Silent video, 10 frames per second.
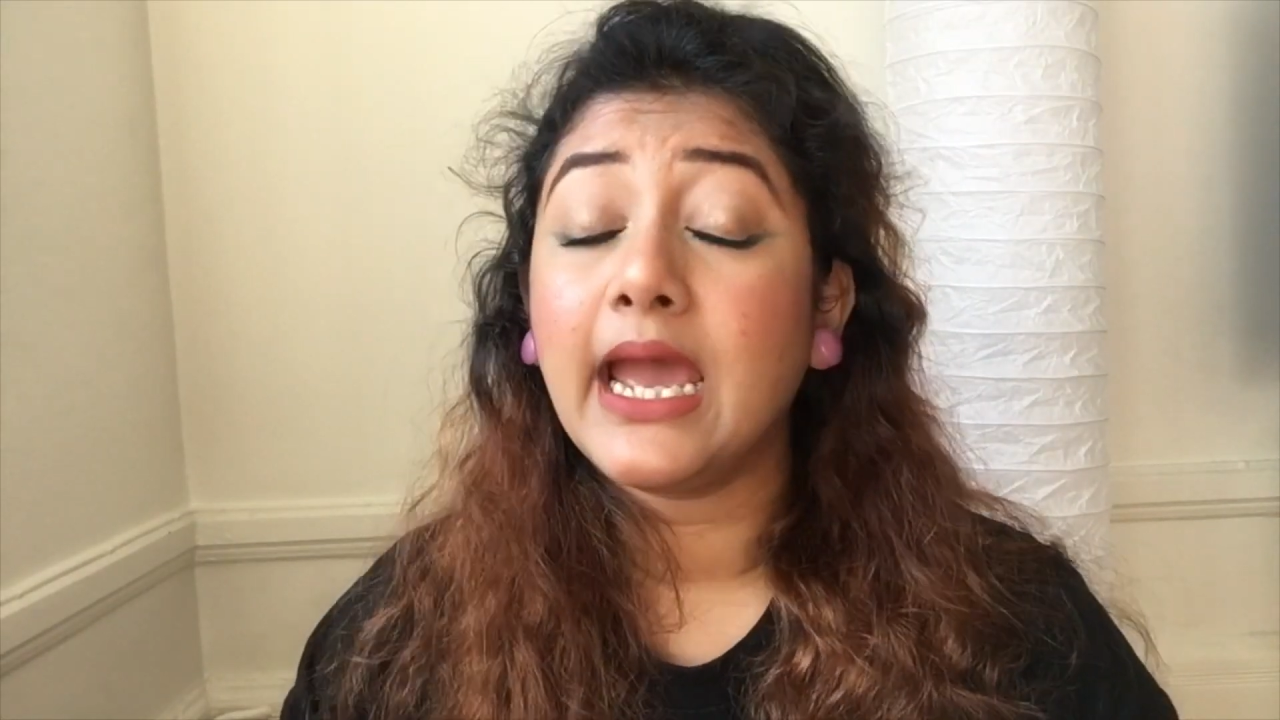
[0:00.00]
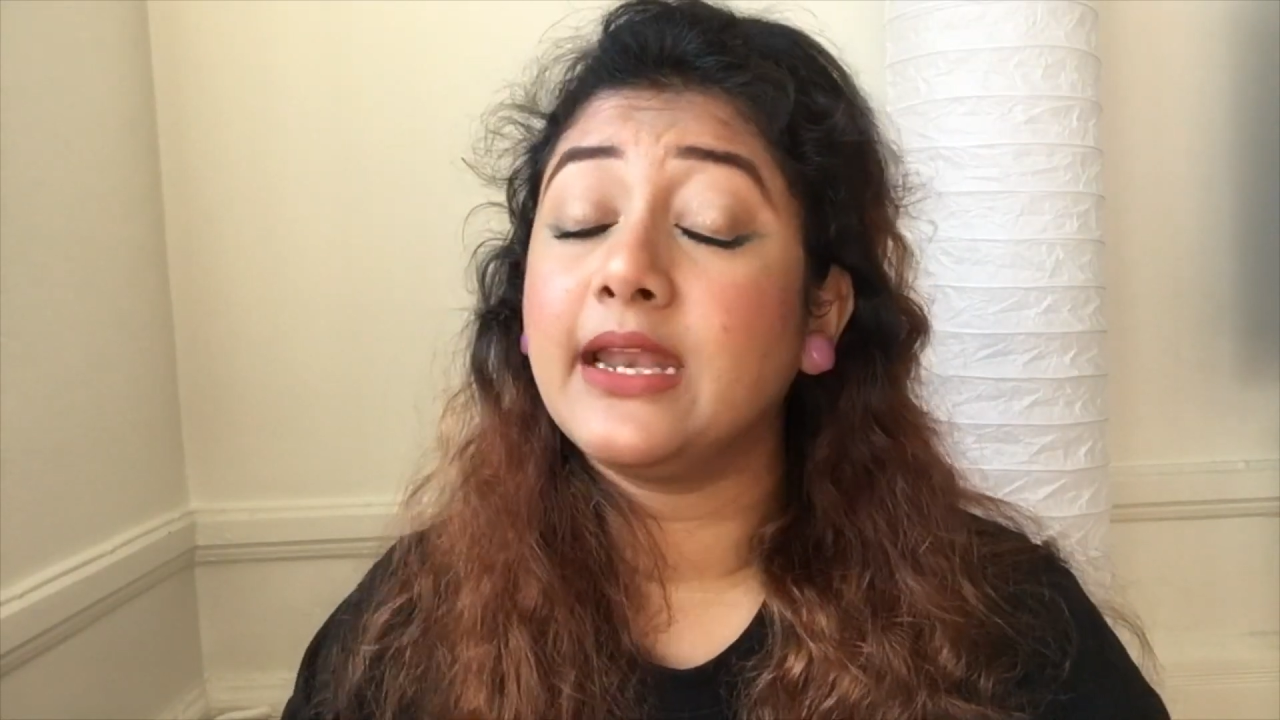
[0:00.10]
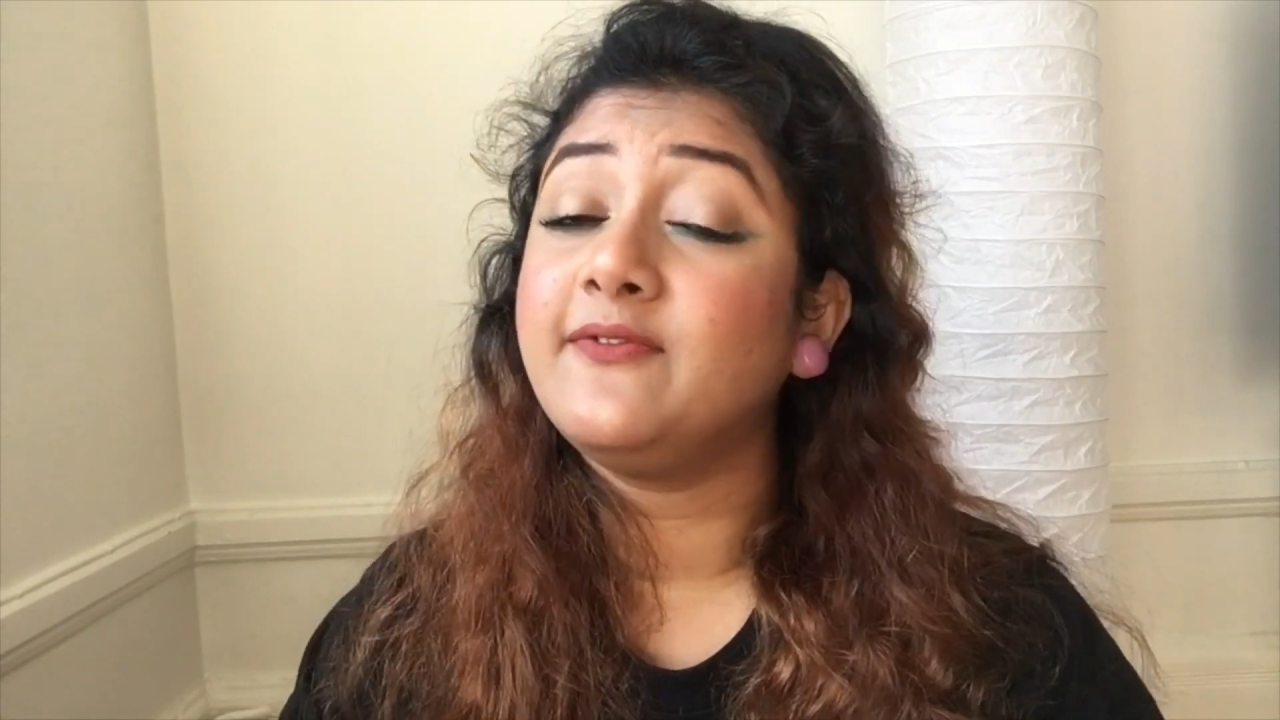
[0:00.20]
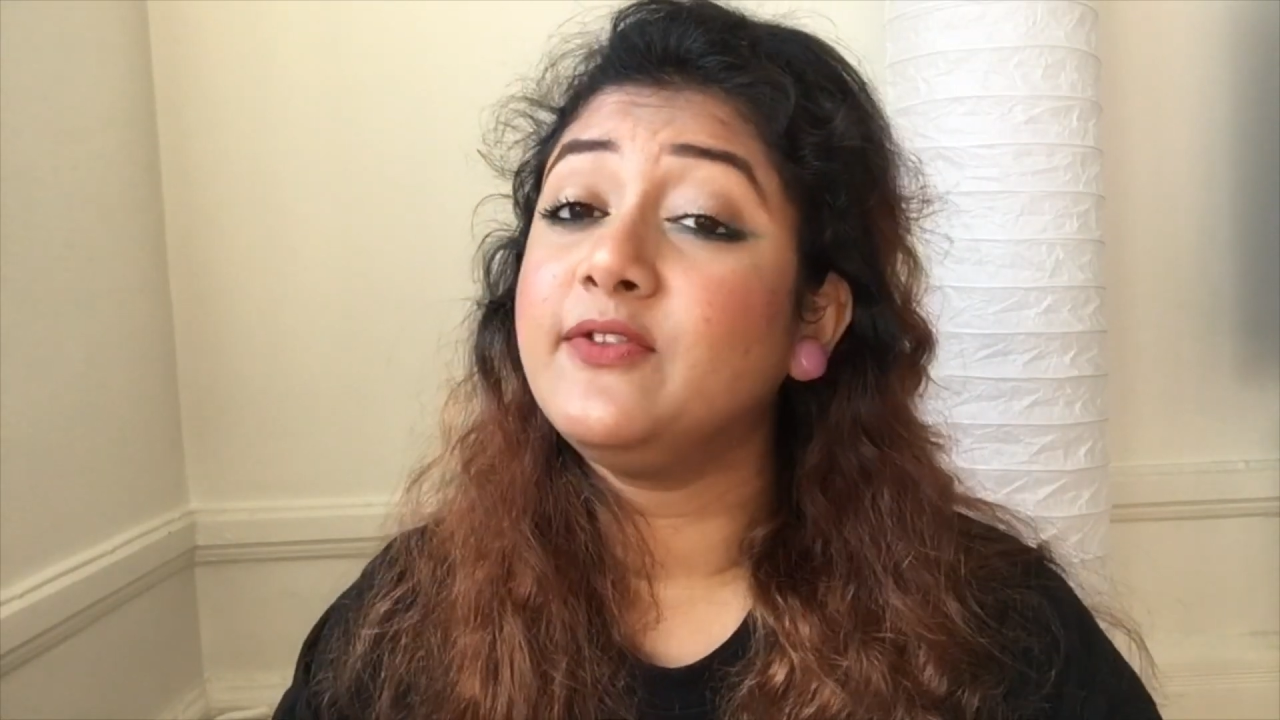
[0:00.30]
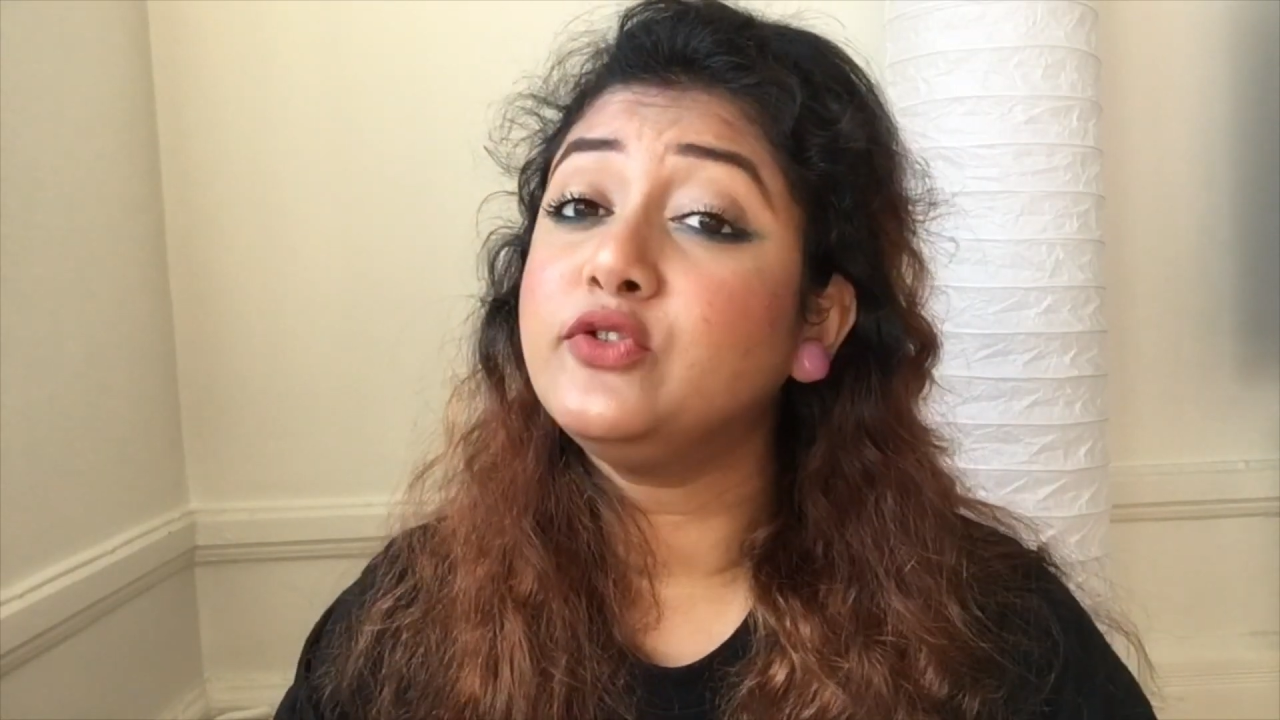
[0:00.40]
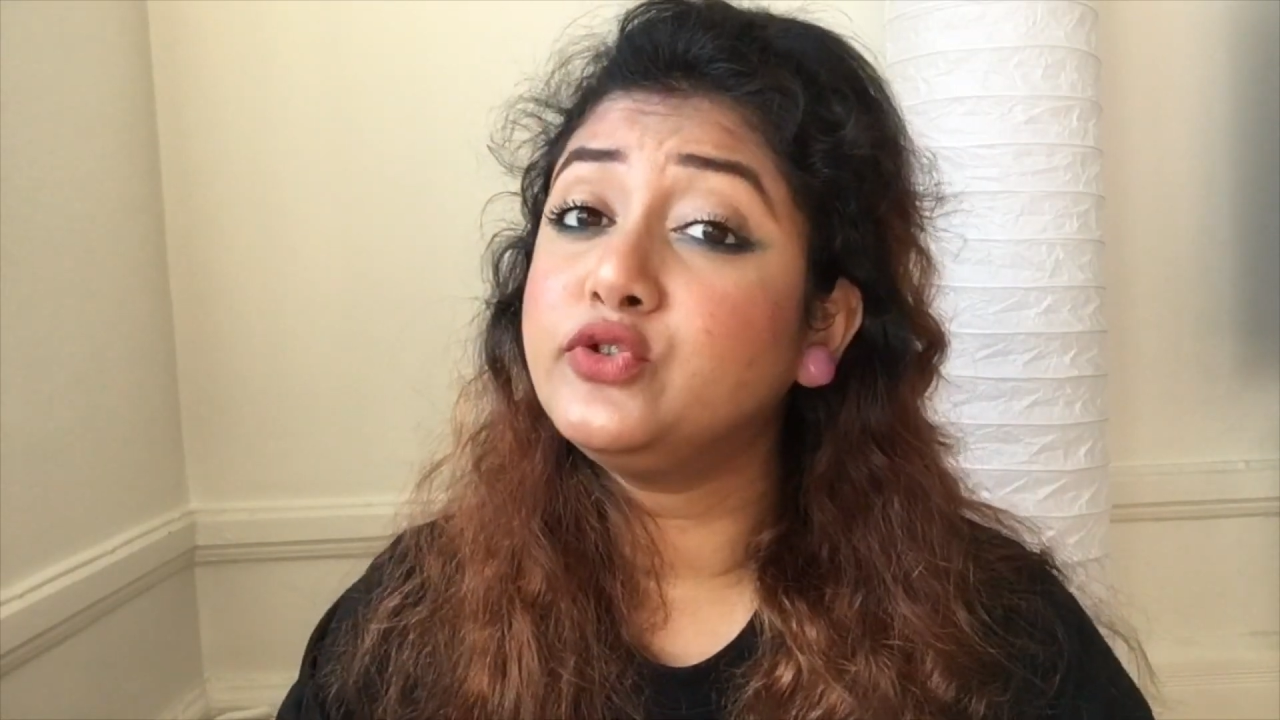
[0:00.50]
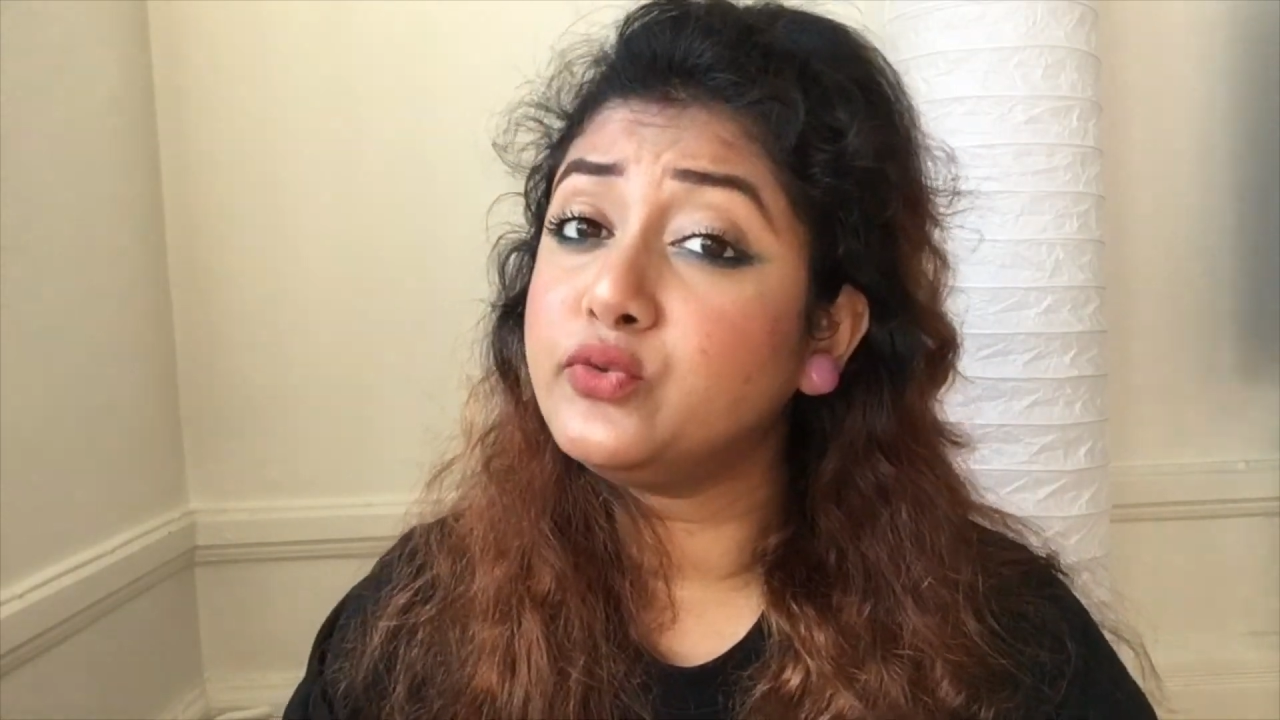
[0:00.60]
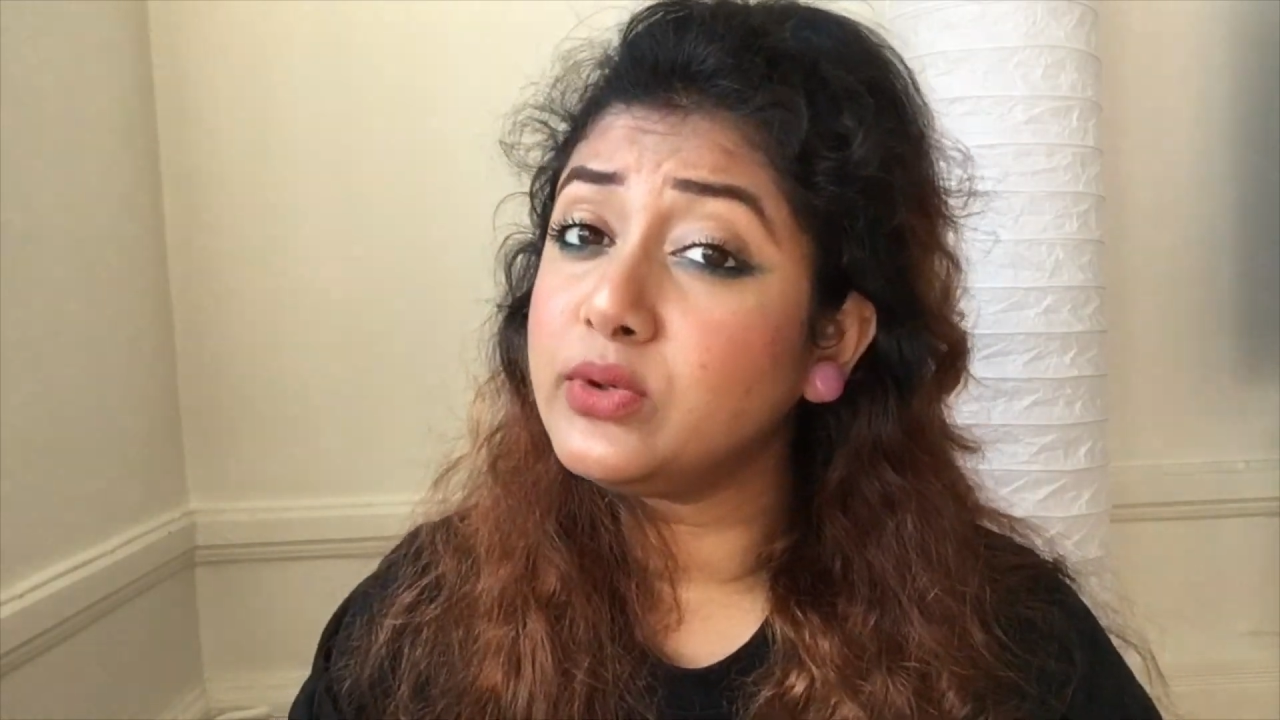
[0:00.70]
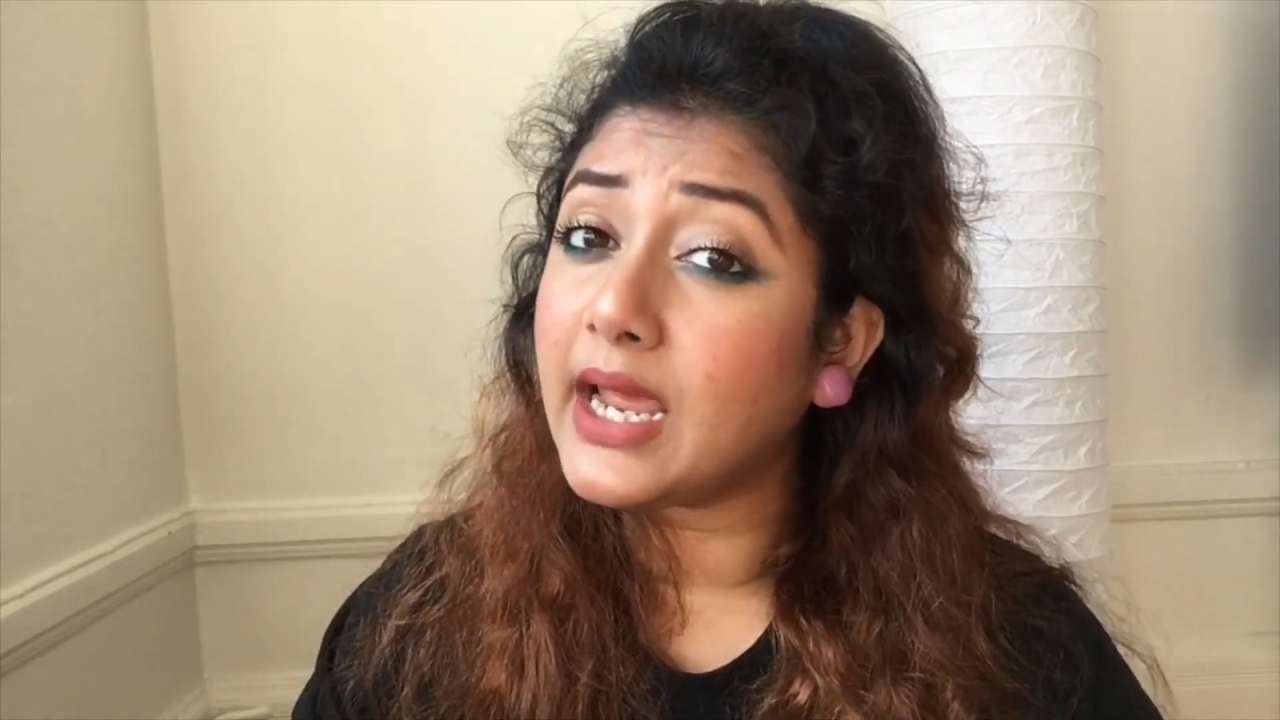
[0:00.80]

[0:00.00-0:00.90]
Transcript: and if you do